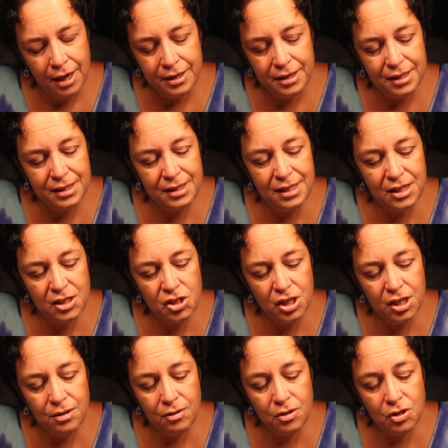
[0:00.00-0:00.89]

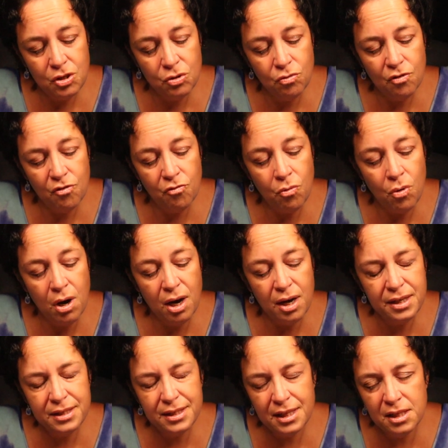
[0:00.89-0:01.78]
decision, Two of
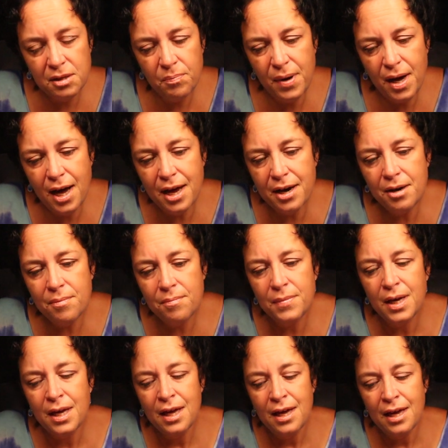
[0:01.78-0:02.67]
Wands on the
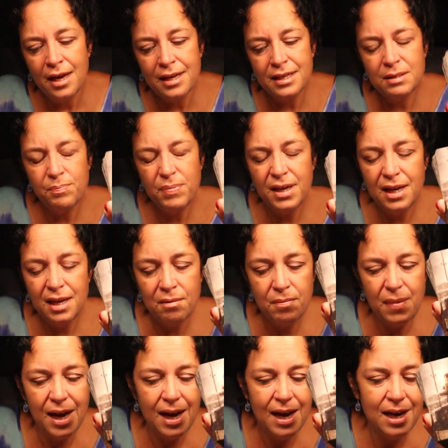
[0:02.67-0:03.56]
bottom, is
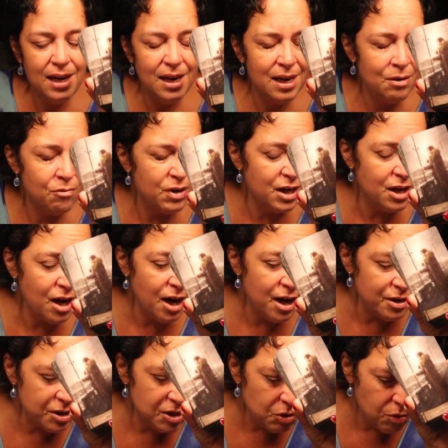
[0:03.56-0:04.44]
being made in
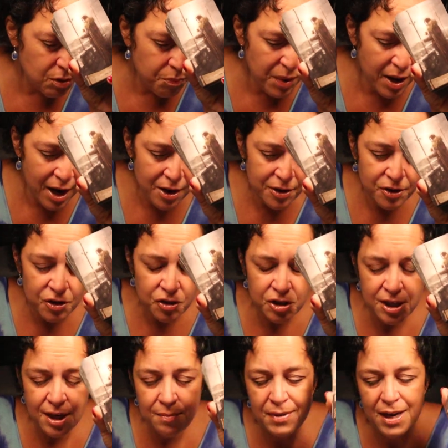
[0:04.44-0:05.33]
regards to a
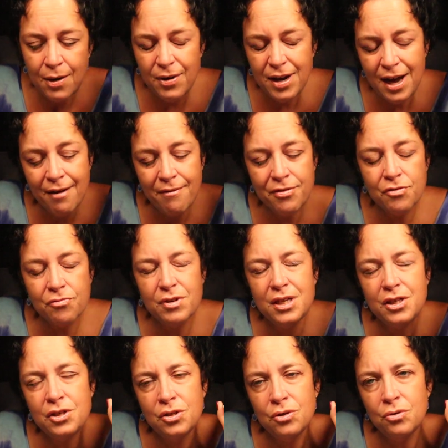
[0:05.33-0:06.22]
partnership. Now we have
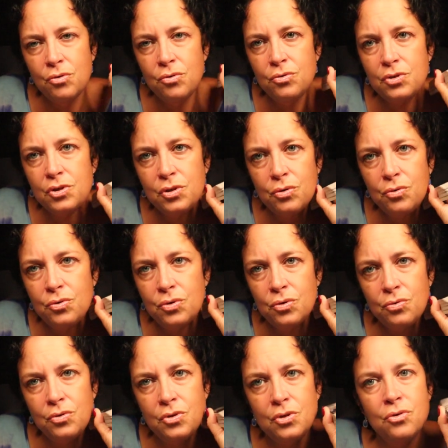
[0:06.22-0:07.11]
three twos, two,
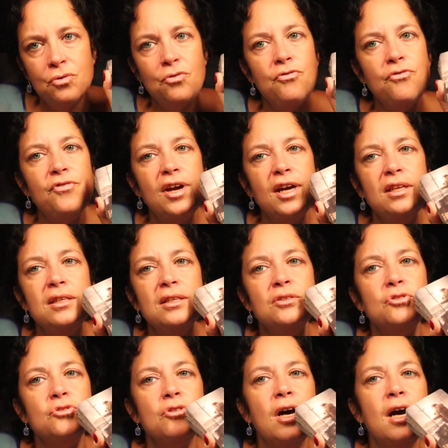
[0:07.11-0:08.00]
two, two, faith
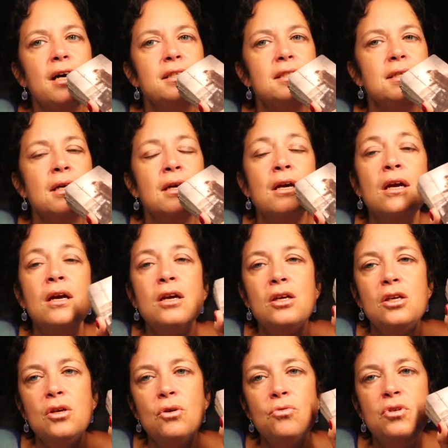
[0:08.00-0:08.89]
and trust,
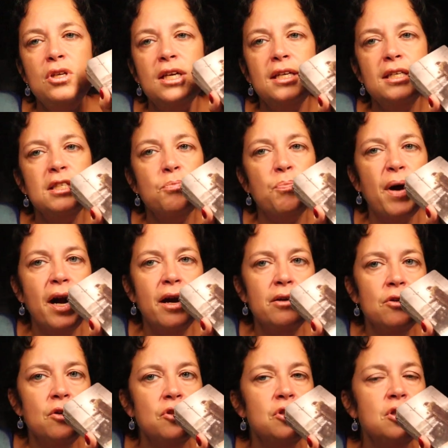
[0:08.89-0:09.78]
unions,
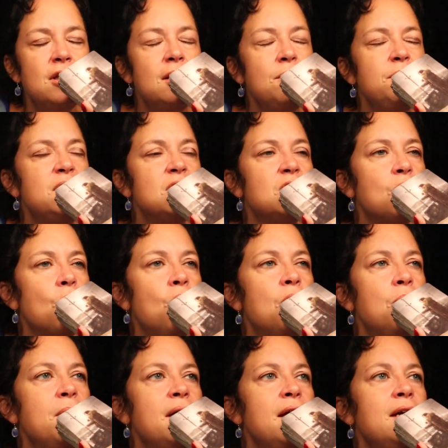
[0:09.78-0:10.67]
partnerships,
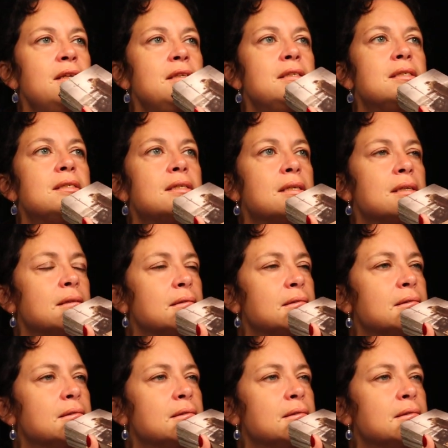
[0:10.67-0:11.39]
soulmates.